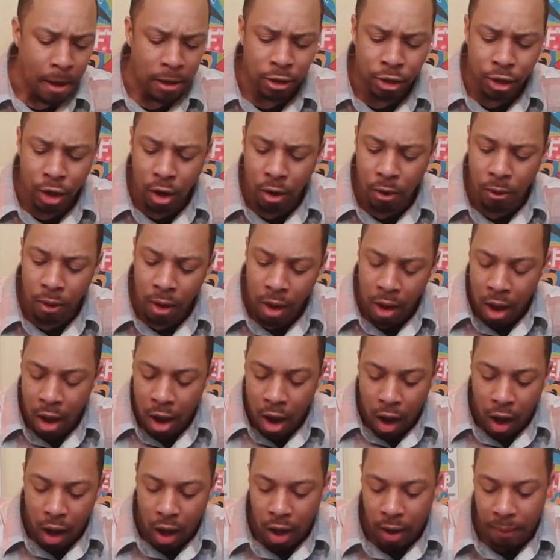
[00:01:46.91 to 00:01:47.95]
So
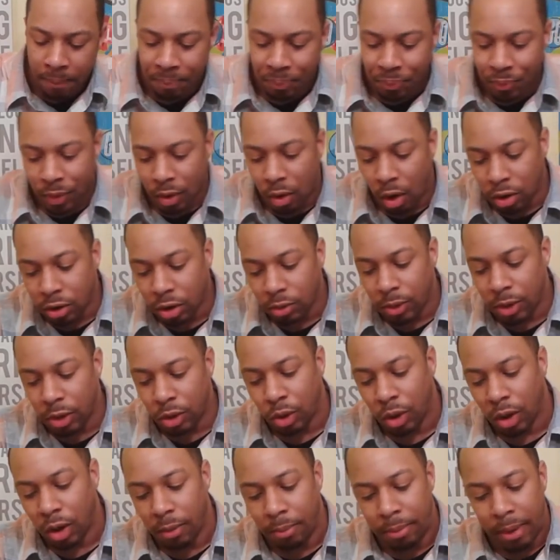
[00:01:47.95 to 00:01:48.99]
um, also want
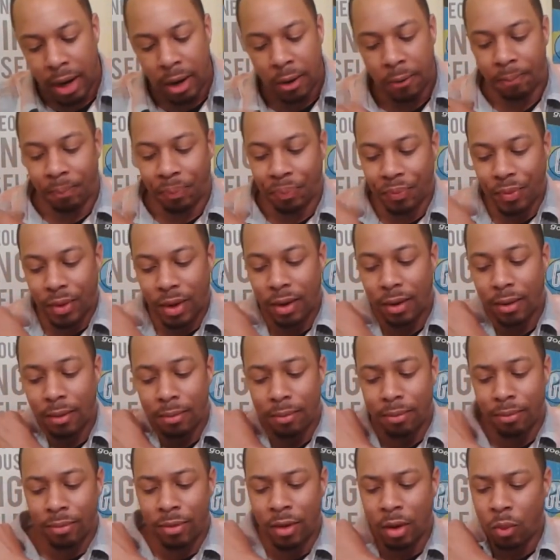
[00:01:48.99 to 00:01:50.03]
to talk about
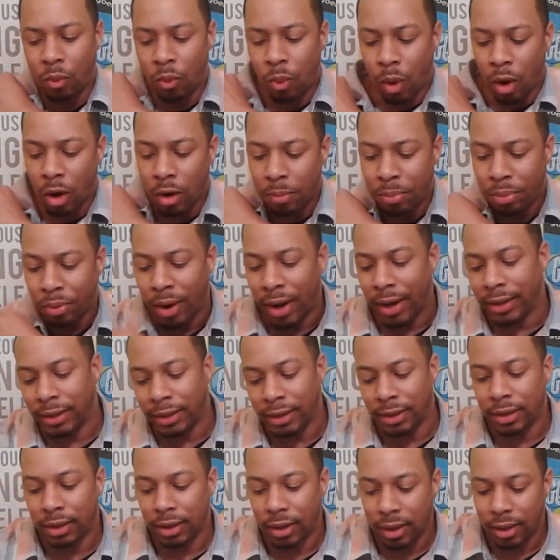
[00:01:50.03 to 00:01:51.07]
the
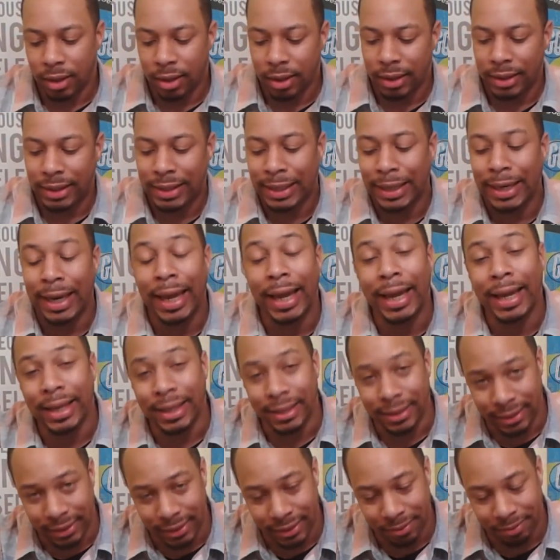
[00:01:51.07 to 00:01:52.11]
WordPress
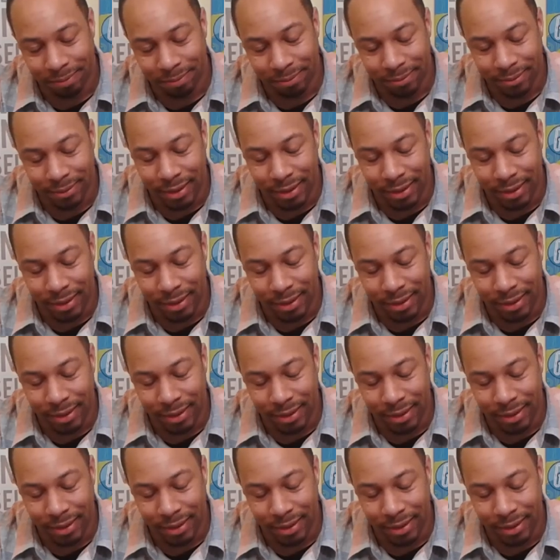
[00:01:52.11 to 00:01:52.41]
delays.